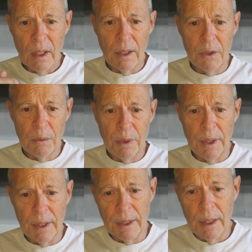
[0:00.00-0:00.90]

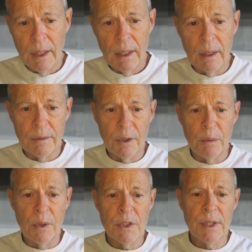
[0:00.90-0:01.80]
of her
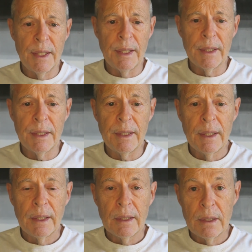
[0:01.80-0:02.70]
personality
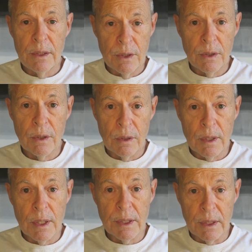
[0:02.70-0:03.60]
is
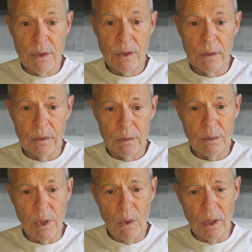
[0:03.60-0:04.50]
her essential
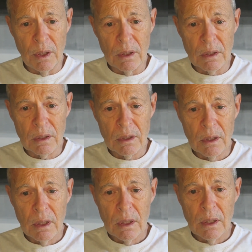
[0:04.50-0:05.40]
brokenness.
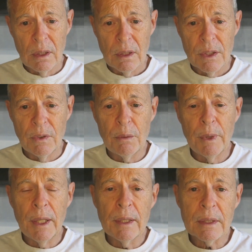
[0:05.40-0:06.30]
She
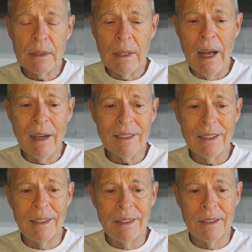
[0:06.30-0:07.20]
remains locked
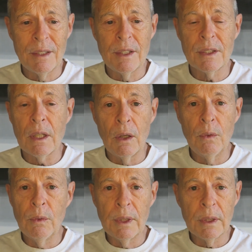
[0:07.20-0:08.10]
into this
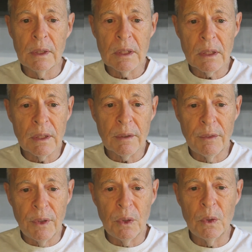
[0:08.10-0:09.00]
unrealistic
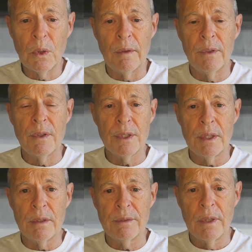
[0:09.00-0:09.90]
view of
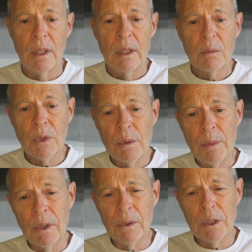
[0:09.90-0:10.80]
herself,
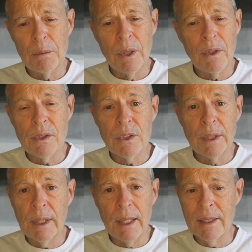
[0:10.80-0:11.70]
primarily because she
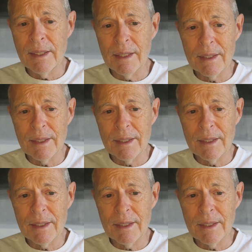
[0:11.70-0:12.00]
can't